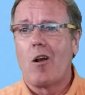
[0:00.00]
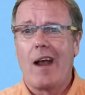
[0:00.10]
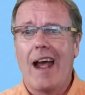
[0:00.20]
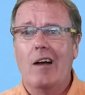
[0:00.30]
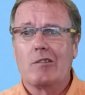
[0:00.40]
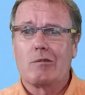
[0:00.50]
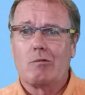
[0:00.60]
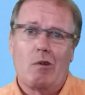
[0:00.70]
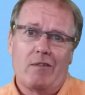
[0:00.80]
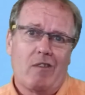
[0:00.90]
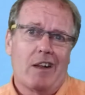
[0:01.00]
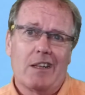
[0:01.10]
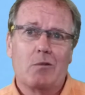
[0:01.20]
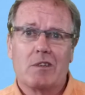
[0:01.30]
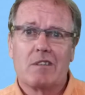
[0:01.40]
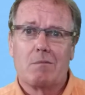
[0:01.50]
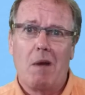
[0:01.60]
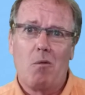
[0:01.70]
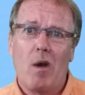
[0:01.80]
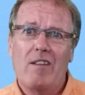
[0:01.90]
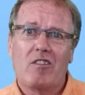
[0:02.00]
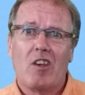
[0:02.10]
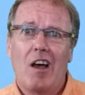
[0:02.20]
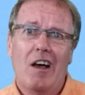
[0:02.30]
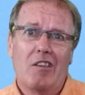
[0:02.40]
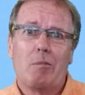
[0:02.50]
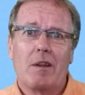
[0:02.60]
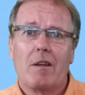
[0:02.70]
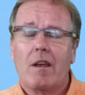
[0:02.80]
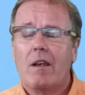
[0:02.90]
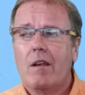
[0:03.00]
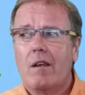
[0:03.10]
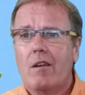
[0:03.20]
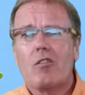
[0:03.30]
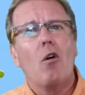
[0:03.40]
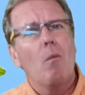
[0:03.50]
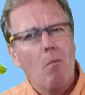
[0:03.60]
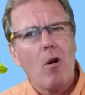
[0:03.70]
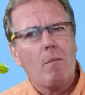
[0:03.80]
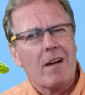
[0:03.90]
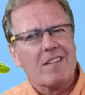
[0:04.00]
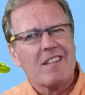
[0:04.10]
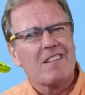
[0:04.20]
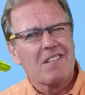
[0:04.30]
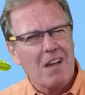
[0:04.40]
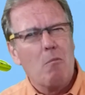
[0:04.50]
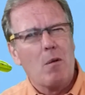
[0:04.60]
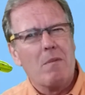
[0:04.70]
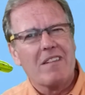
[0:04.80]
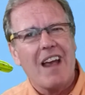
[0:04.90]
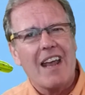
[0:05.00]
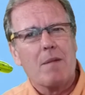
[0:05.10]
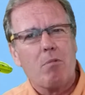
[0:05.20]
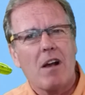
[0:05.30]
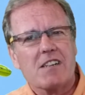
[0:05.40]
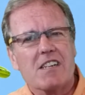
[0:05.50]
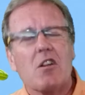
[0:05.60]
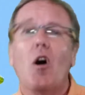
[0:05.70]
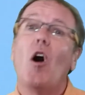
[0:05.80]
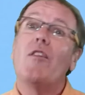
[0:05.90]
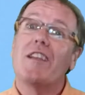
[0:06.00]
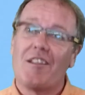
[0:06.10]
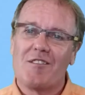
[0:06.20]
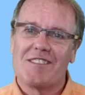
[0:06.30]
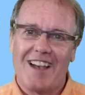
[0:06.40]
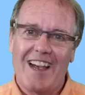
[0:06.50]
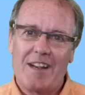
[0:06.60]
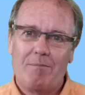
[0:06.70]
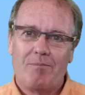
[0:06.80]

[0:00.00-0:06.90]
our house, quite frankly, was my wife's husband. So more about this somewhat misguided project on the other side.